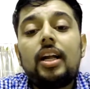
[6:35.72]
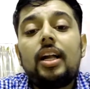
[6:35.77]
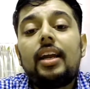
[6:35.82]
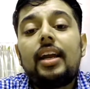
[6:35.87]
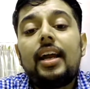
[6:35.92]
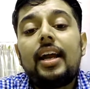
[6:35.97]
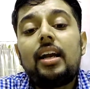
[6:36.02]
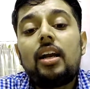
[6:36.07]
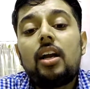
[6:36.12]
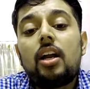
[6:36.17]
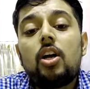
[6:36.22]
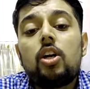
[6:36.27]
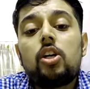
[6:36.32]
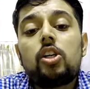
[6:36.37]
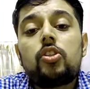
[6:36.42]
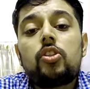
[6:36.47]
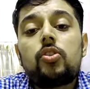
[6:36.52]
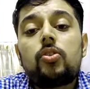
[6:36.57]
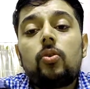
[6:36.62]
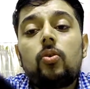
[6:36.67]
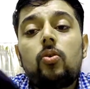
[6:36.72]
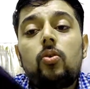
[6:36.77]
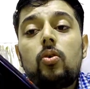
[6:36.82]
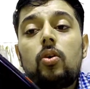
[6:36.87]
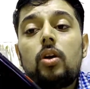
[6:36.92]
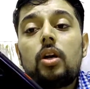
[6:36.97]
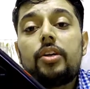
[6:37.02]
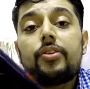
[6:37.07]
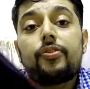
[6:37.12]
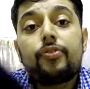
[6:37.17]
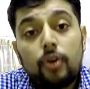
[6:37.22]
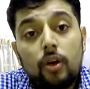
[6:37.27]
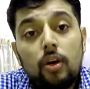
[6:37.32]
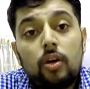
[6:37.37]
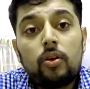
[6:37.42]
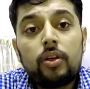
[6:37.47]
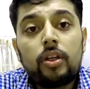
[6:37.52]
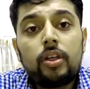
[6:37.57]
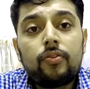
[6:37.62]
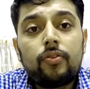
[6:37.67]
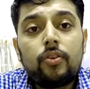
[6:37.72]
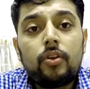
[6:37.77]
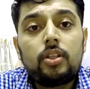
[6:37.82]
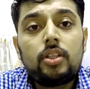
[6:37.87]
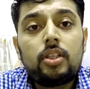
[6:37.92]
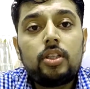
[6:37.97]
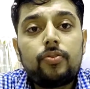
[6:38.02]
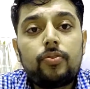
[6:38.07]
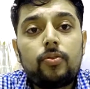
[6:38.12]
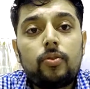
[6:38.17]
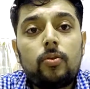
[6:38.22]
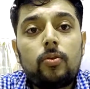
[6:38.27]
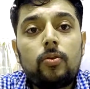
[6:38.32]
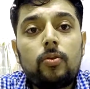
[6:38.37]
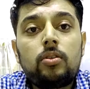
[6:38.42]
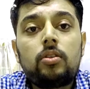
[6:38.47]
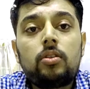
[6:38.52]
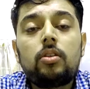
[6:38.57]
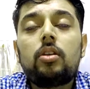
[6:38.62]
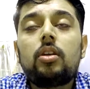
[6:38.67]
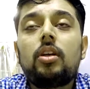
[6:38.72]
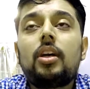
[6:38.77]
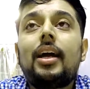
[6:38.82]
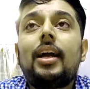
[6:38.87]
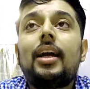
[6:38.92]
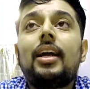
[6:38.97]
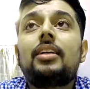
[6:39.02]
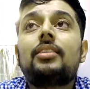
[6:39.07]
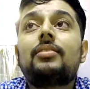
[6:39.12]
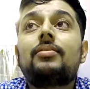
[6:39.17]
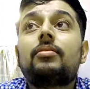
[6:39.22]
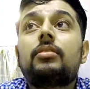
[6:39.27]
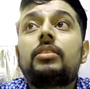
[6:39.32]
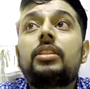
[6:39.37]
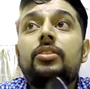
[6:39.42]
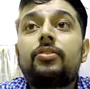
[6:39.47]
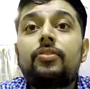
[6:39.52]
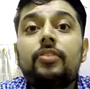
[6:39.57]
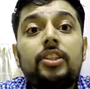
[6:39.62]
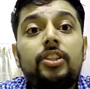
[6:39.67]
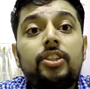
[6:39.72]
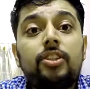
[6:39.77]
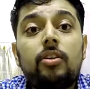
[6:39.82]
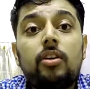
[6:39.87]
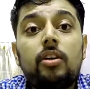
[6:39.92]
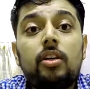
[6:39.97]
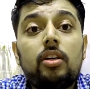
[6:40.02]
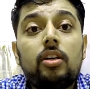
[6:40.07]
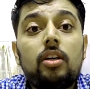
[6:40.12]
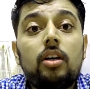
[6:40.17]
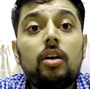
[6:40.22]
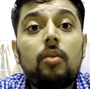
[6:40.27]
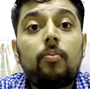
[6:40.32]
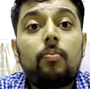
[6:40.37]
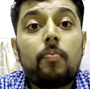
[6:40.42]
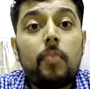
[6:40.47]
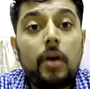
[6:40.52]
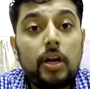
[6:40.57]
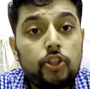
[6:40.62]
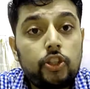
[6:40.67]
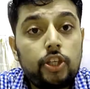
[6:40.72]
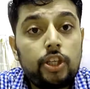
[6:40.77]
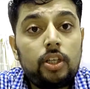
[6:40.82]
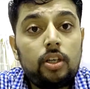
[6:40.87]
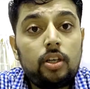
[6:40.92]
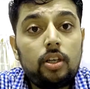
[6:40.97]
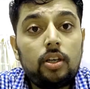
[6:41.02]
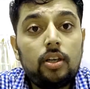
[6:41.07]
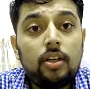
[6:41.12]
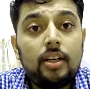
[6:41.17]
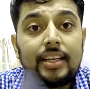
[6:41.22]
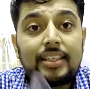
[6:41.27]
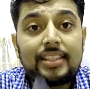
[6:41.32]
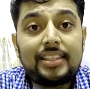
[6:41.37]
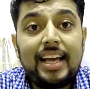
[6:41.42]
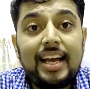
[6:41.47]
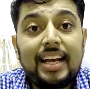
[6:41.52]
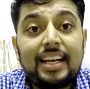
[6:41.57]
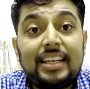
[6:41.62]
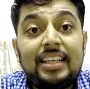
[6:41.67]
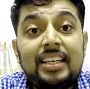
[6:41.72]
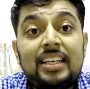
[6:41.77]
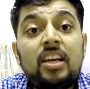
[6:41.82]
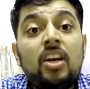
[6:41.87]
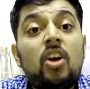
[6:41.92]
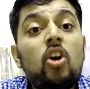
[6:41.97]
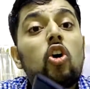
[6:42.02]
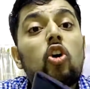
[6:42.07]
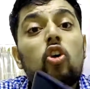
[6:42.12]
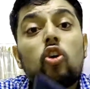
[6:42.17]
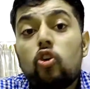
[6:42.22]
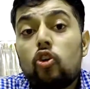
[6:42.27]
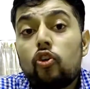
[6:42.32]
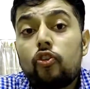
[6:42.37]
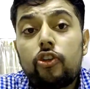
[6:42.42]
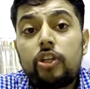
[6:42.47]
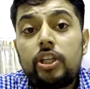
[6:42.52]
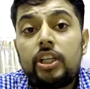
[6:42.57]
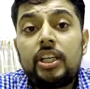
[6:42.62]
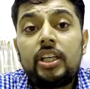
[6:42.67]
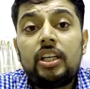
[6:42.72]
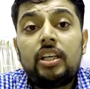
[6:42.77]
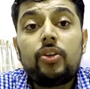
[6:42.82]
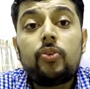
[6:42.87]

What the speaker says: right? So if you're looking for this phone and this fits your budget exactly, go for it.